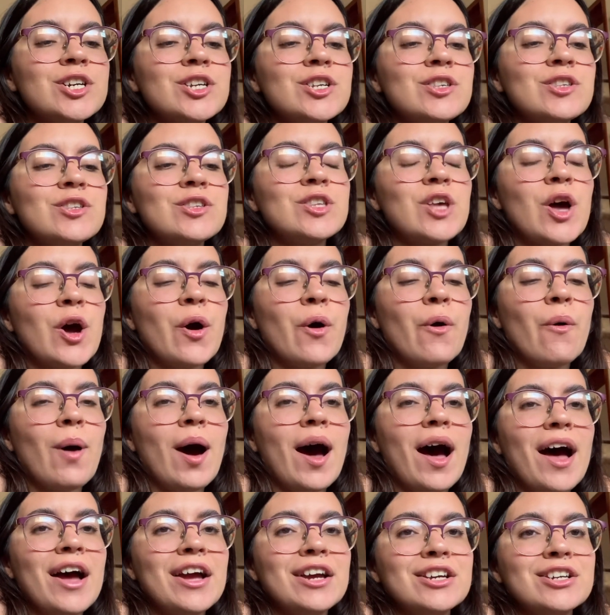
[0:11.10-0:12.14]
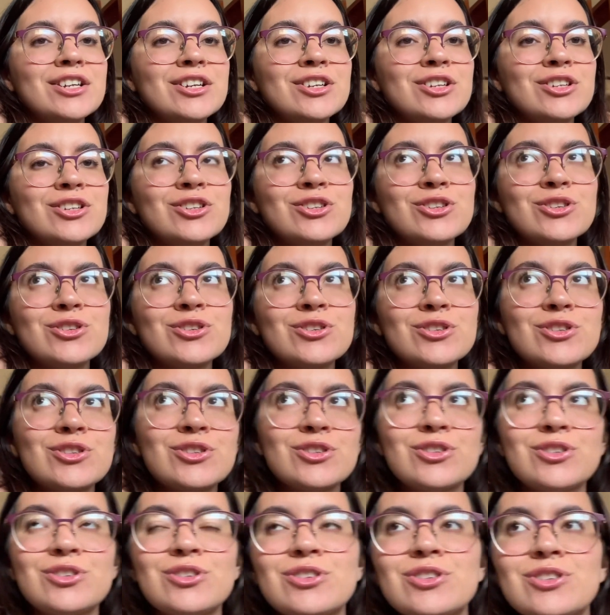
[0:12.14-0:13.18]
so I
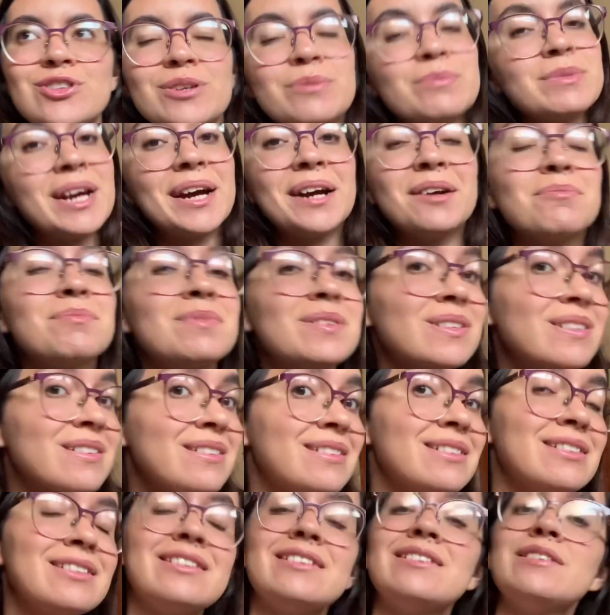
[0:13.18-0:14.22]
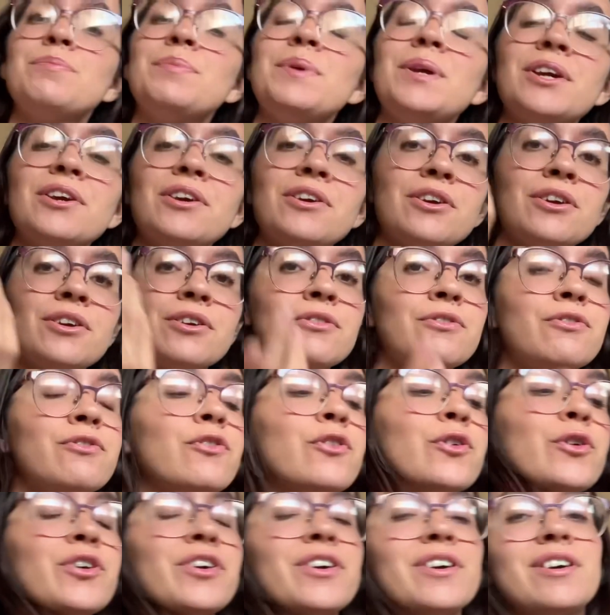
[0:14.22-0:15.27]
just sometimes disappear
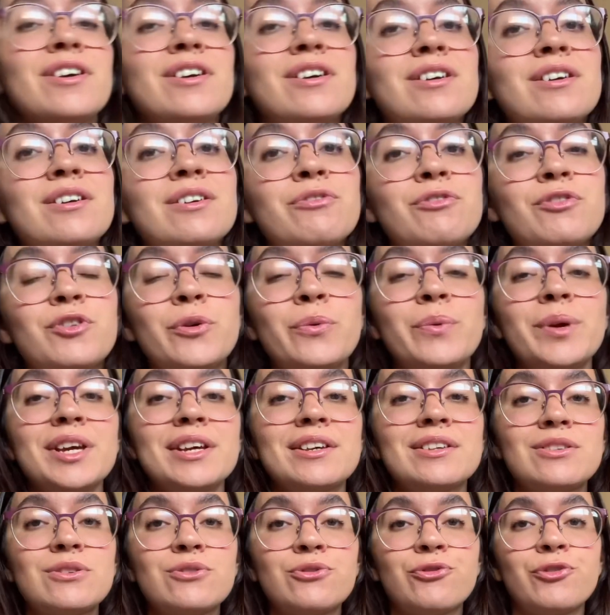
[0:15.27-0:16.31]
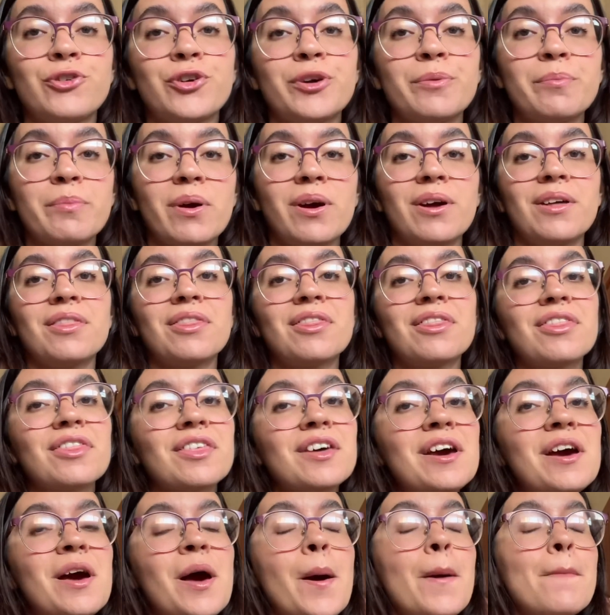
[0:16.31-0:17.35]
for a few weeks, for a month.
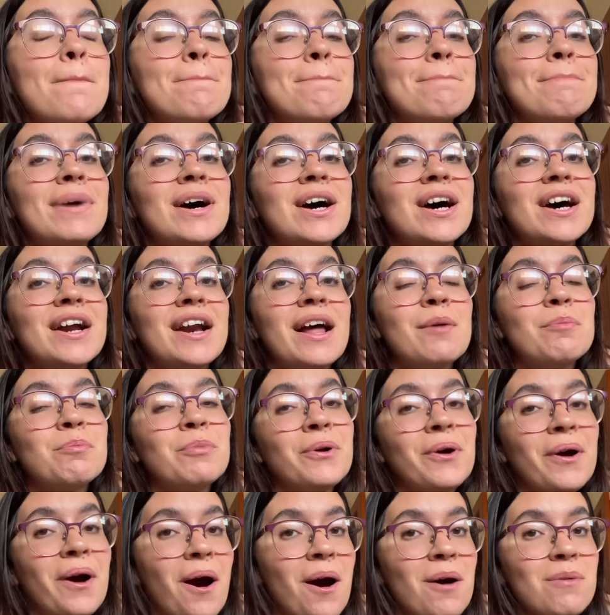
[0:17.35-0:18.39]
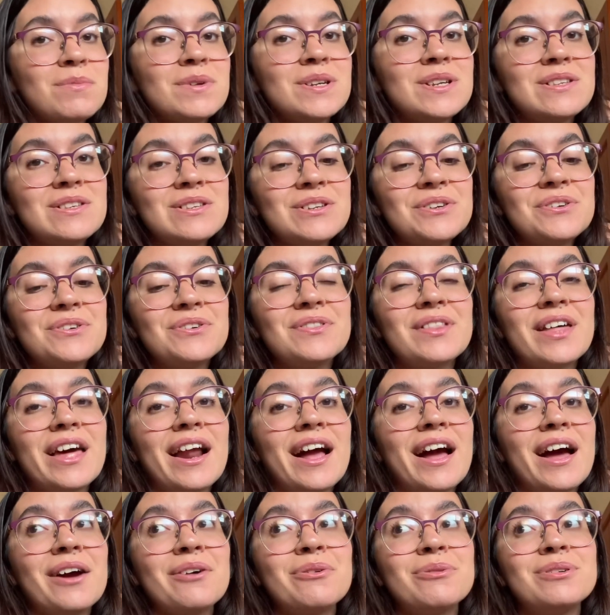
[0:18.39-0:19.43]
But I promise you that
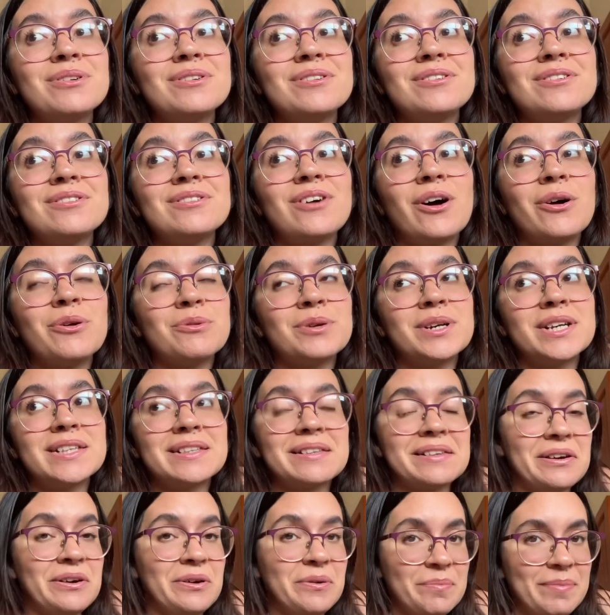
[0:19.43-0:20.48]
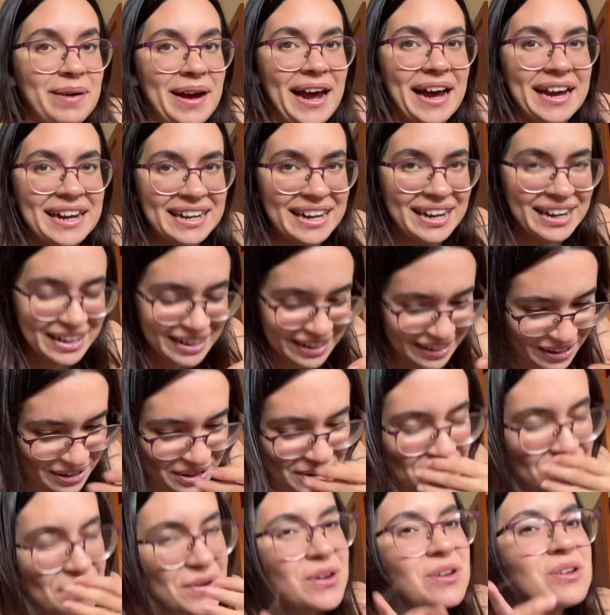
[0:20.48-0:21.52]
I will always come back
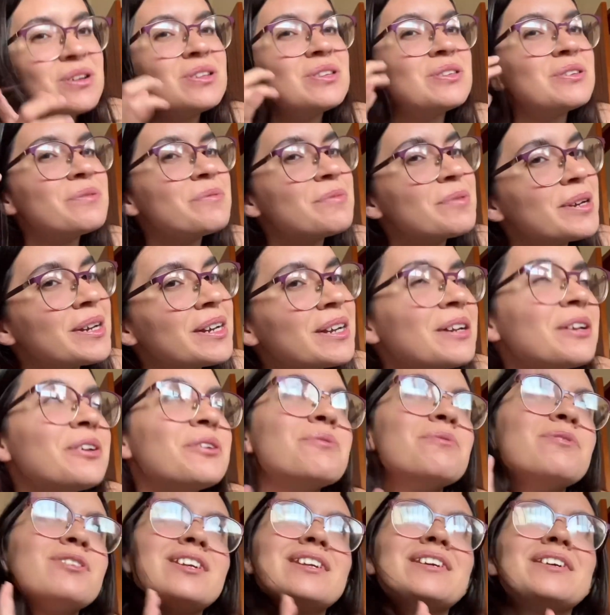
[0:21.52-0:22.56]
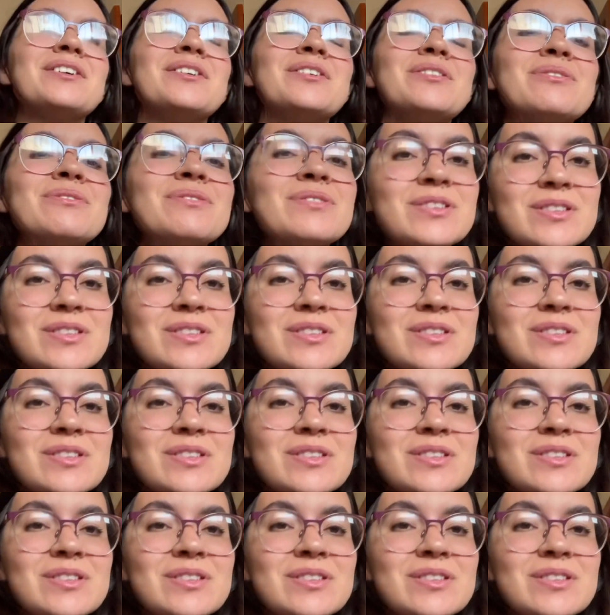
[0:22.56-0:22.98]
to make new videos.